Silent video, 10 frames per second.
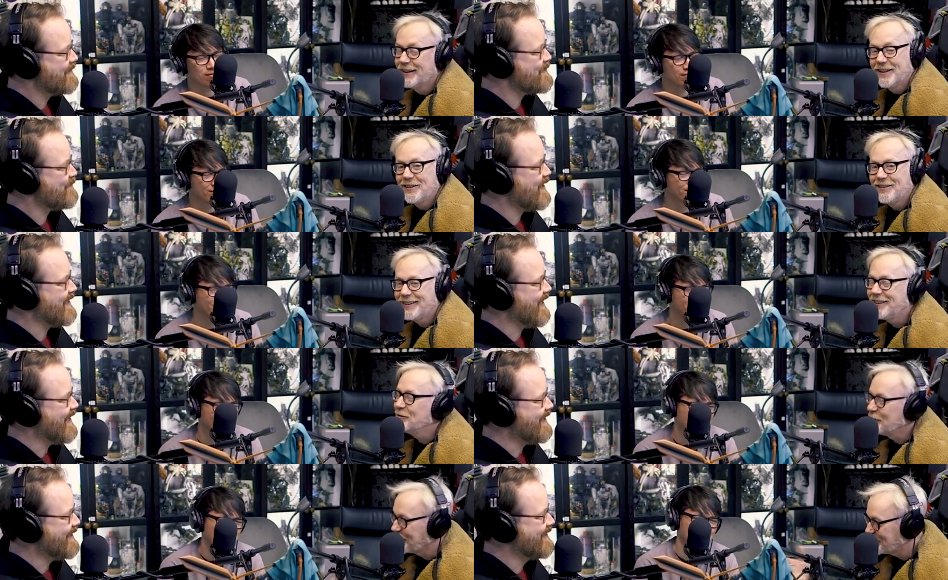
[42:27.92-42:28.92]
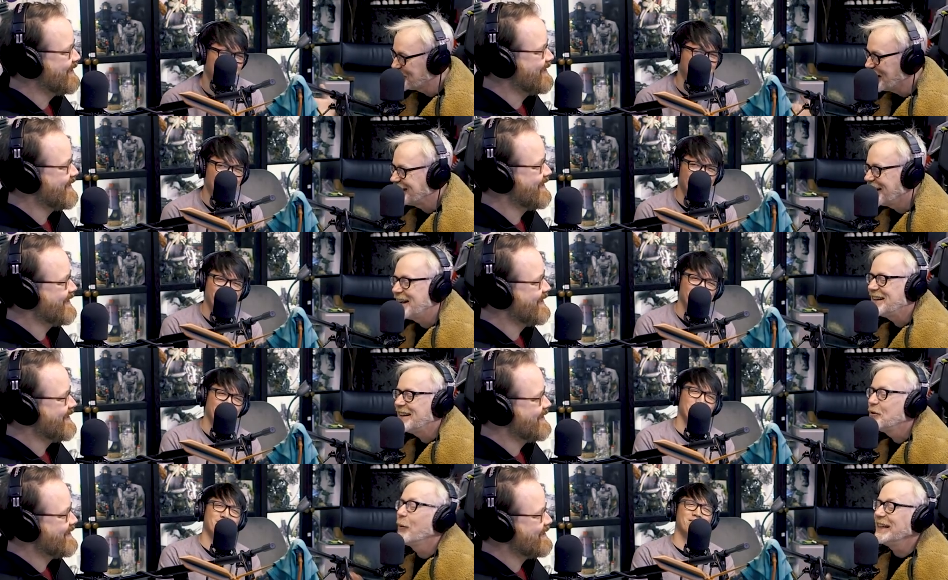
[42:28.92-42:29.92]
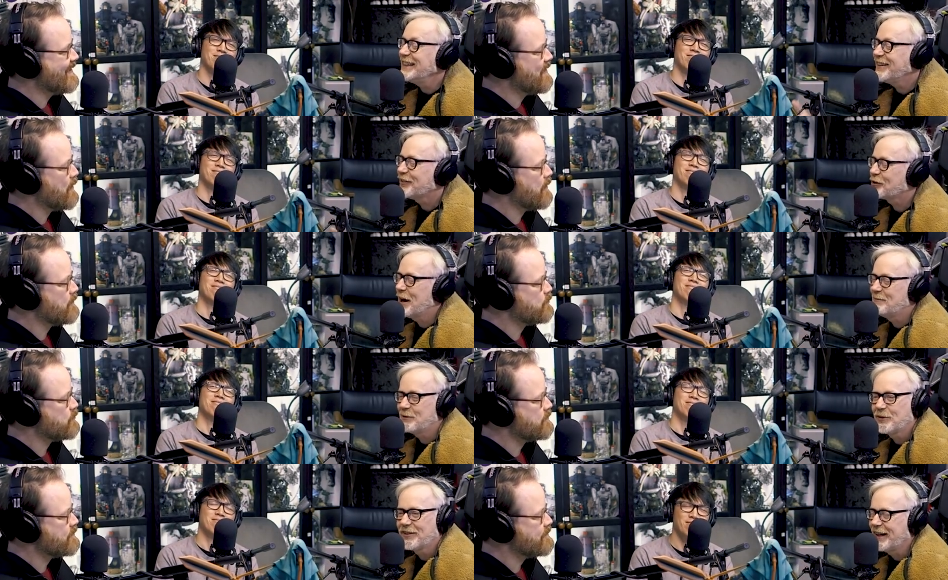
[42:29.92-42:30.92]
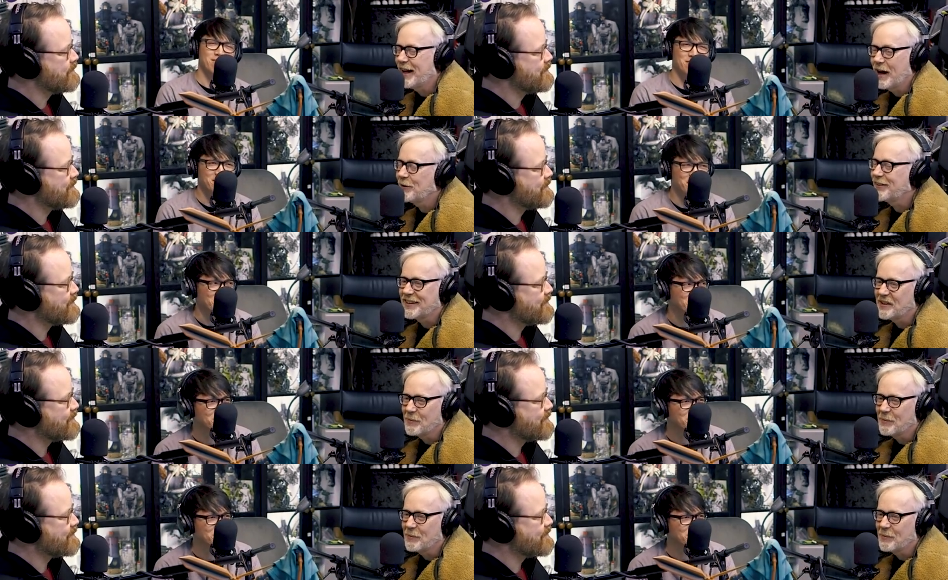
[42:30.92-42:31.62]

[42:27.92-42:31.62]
Speaker 1: there's a fine line. There's a fine line. And the way he described it was like, I was thinking to